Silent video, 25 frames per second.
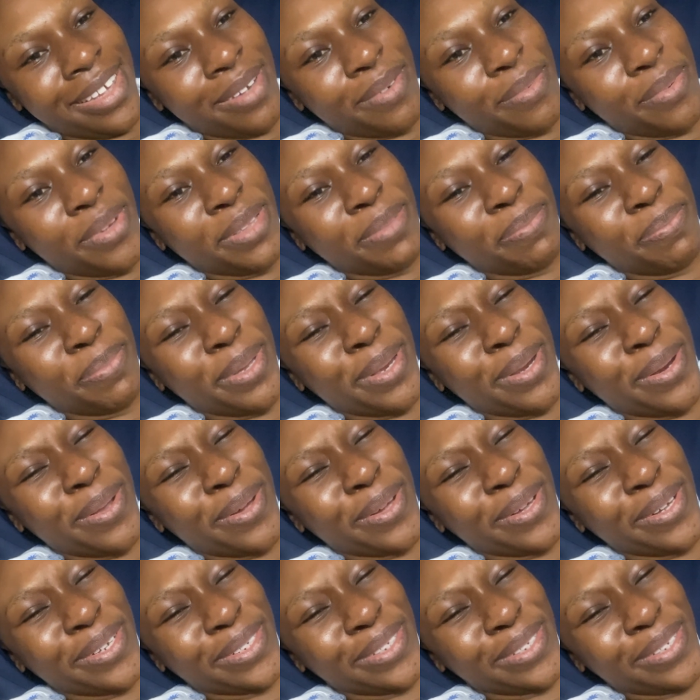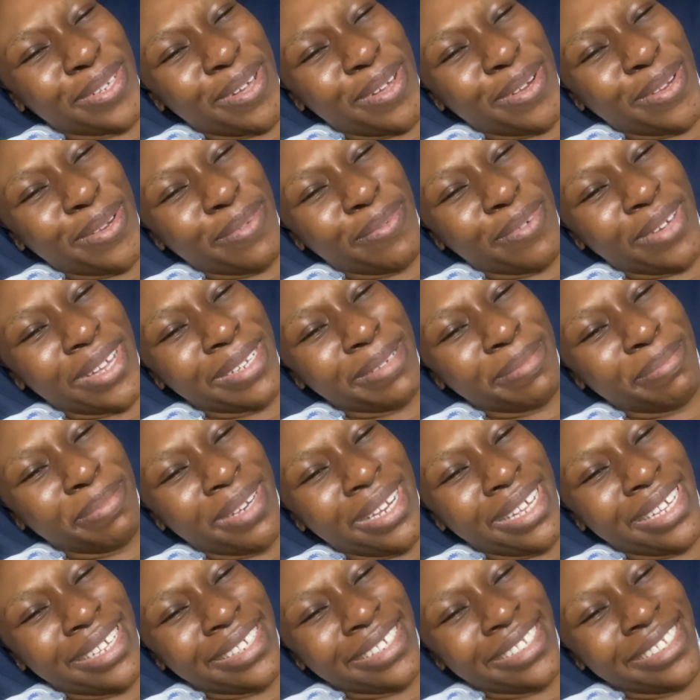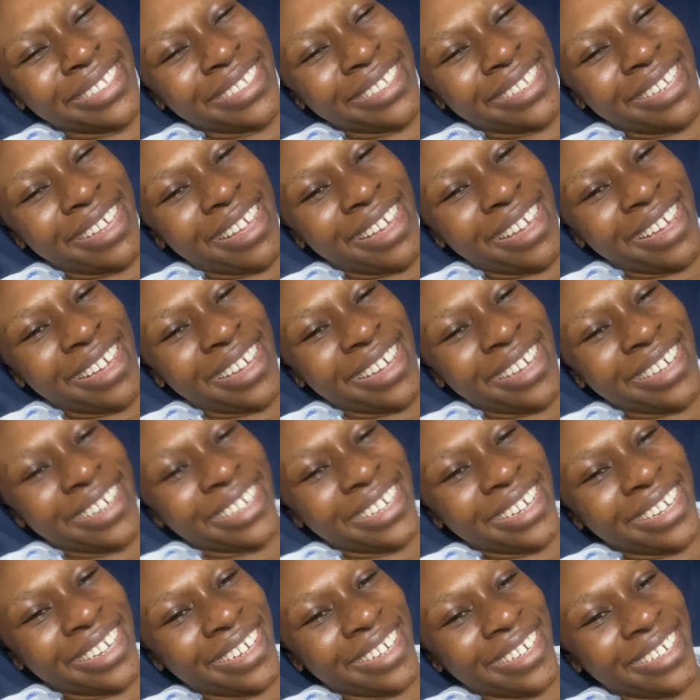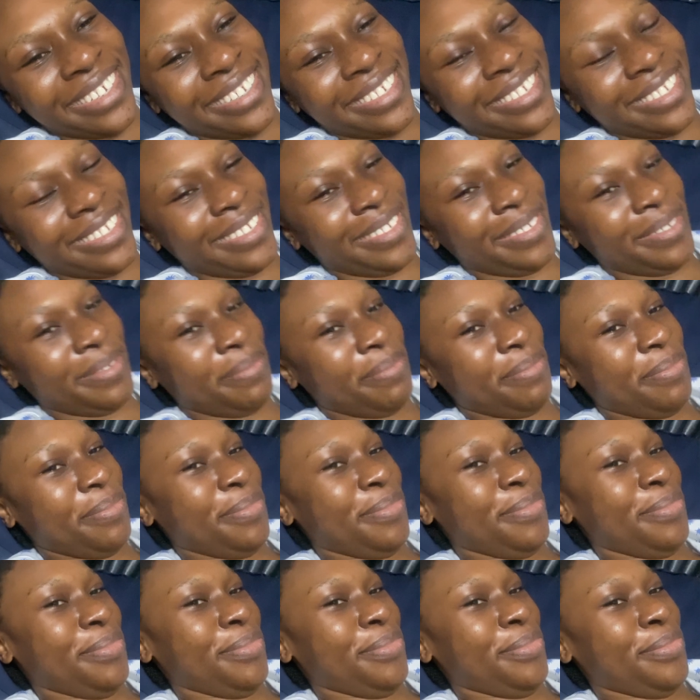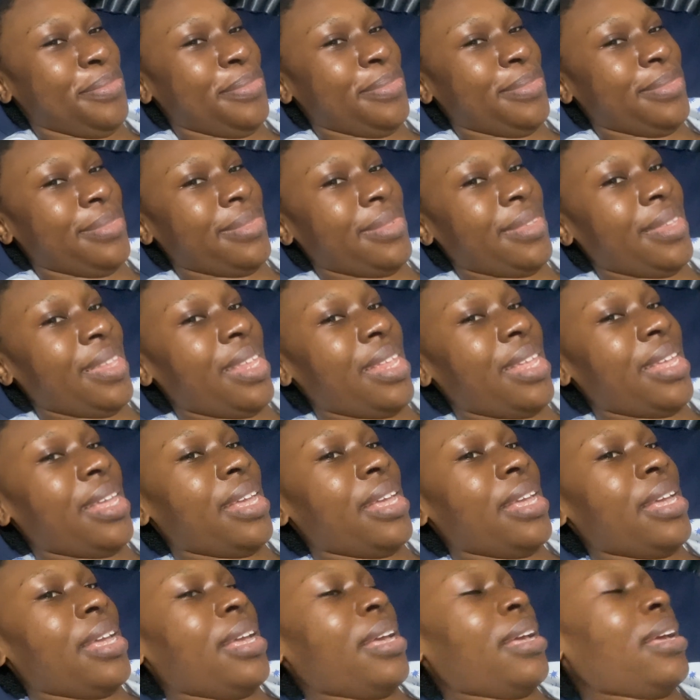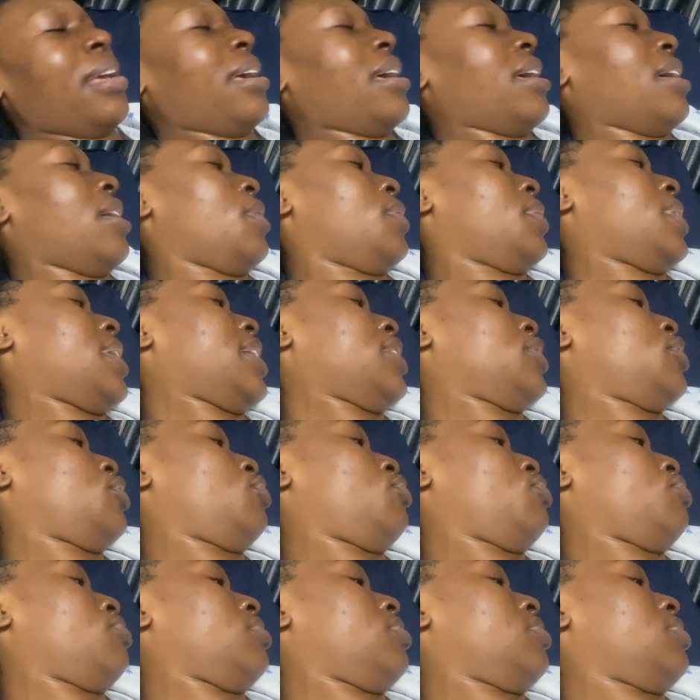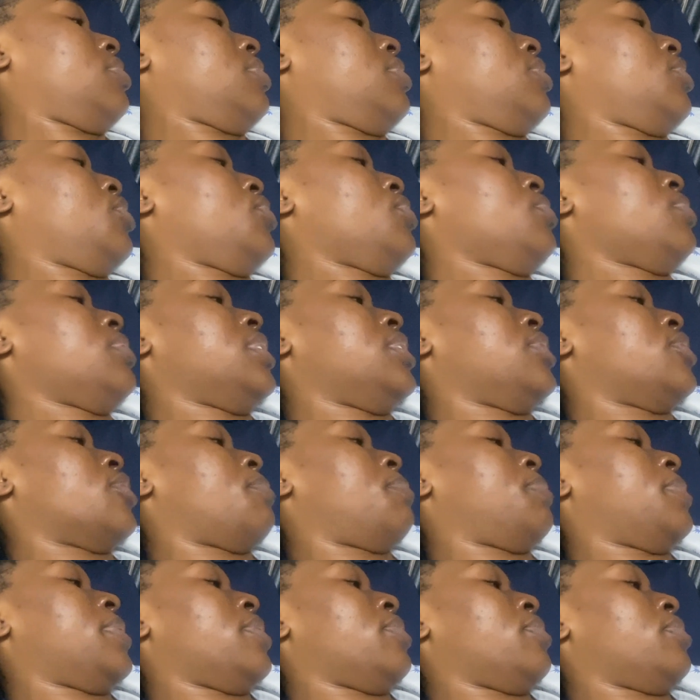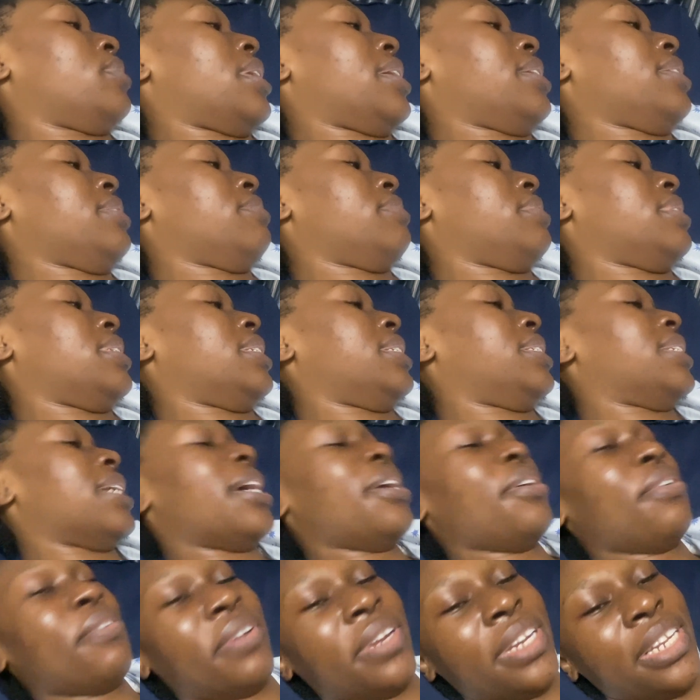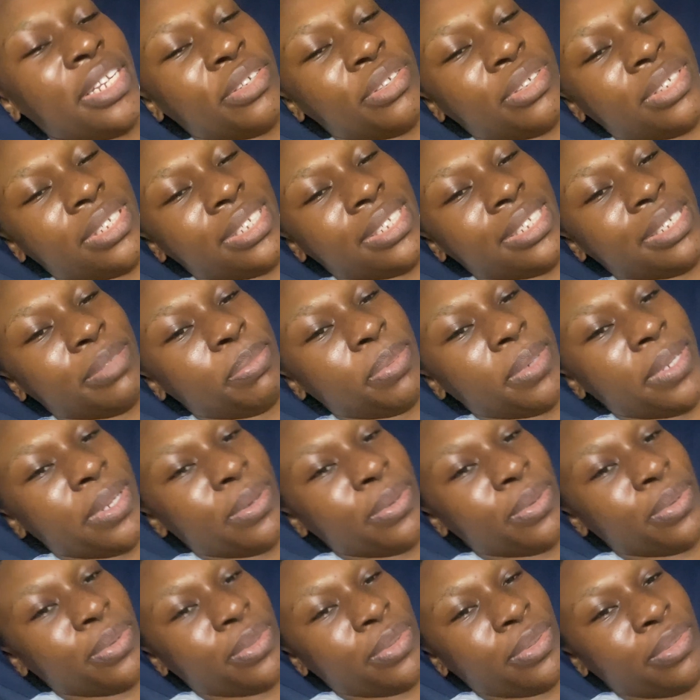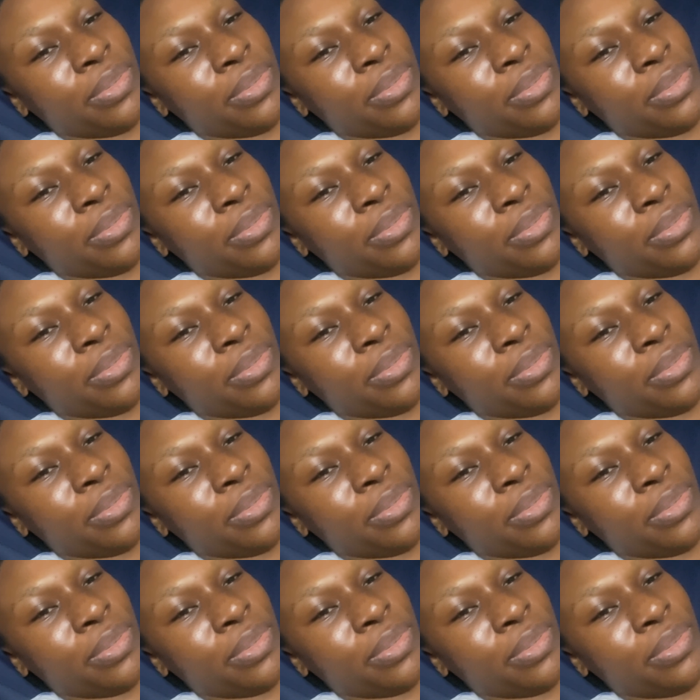With pillows all over the place. Oh God. Please, that's my pillow. Oh, that's true. Do you need your pillow? Are you really? Are you really using the pillow?